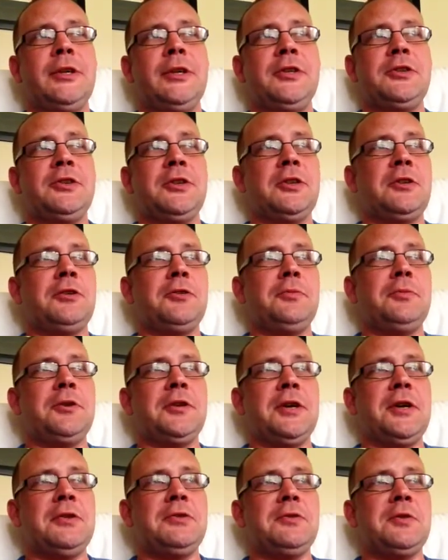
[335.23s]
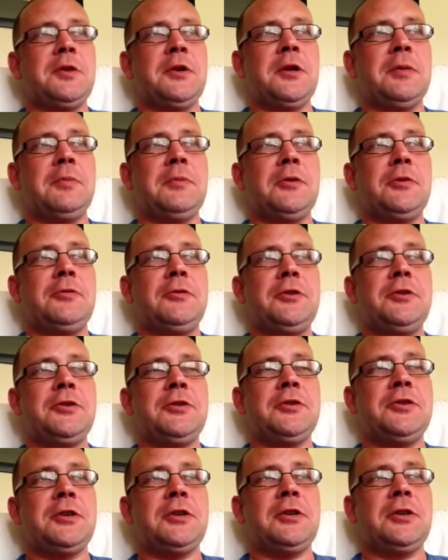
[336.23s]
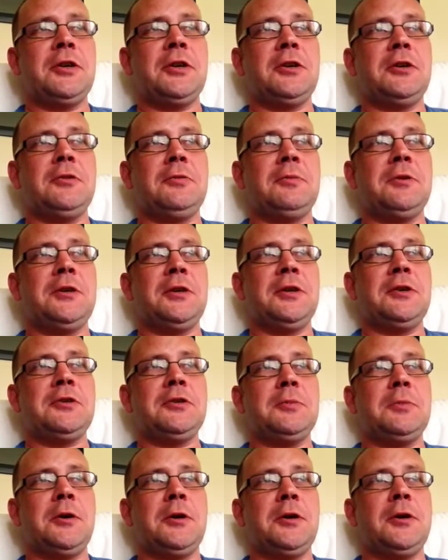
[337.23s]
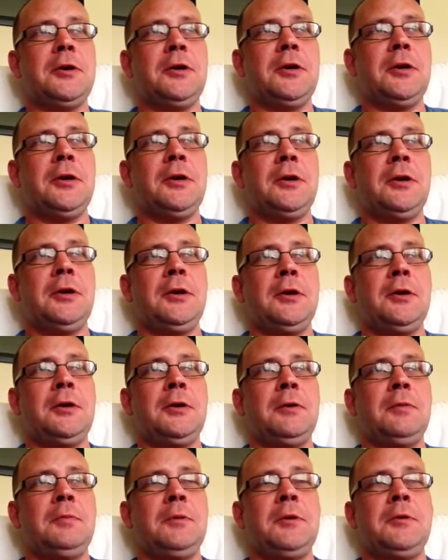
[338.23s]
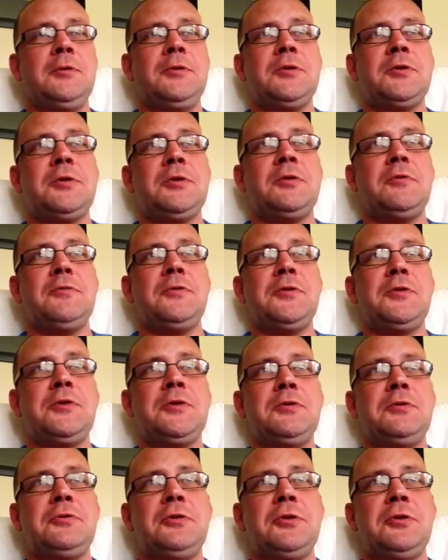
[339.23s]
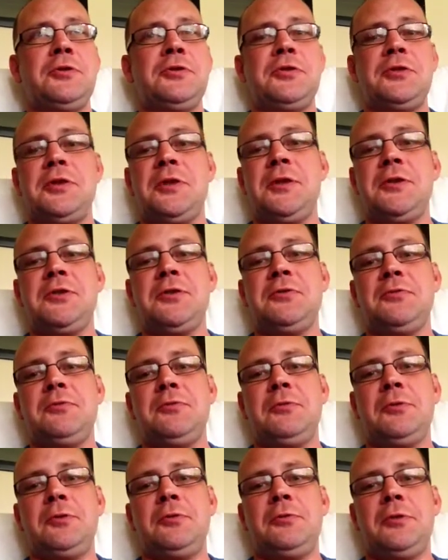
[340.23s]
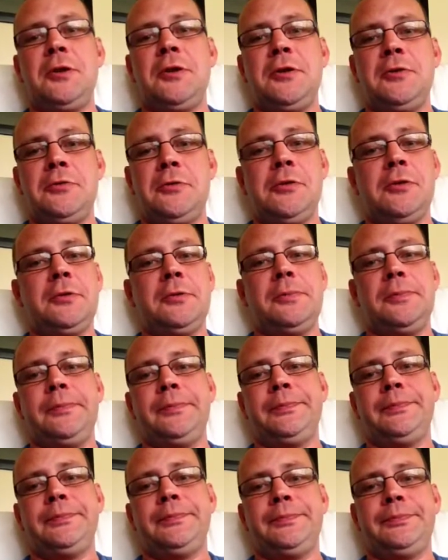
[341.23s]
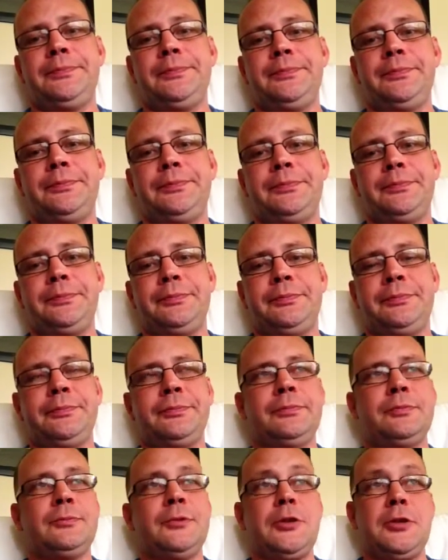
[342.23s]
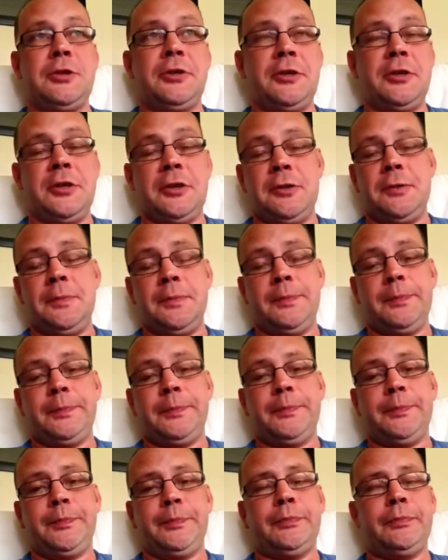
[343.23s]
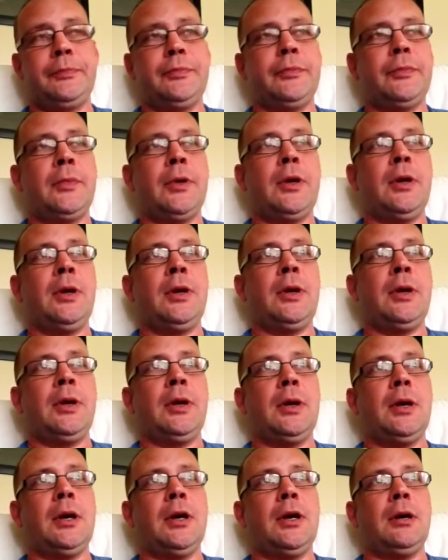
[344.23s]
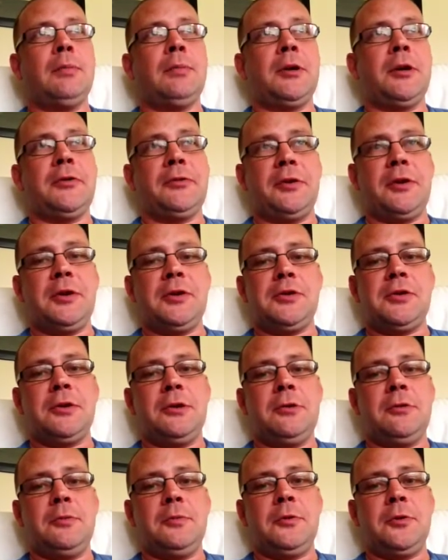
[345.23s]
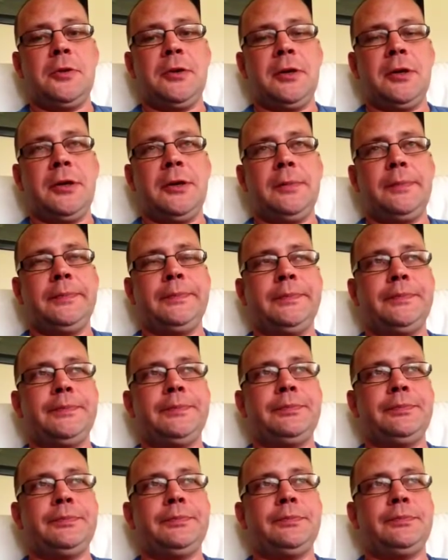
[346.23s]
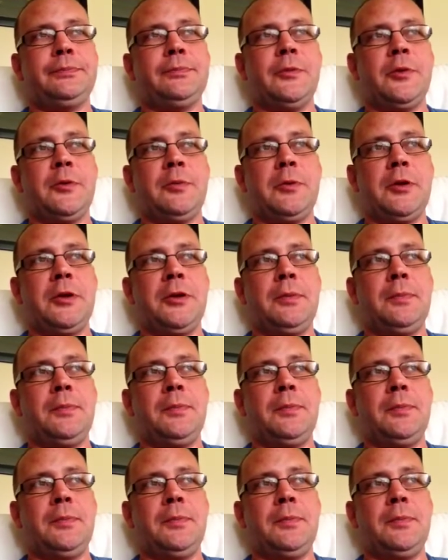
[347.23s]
It could be down to a number of reasons. It could be down to my parents could have instilled a good sense of right and wrong, which they did. But I think it's a little more than that with me.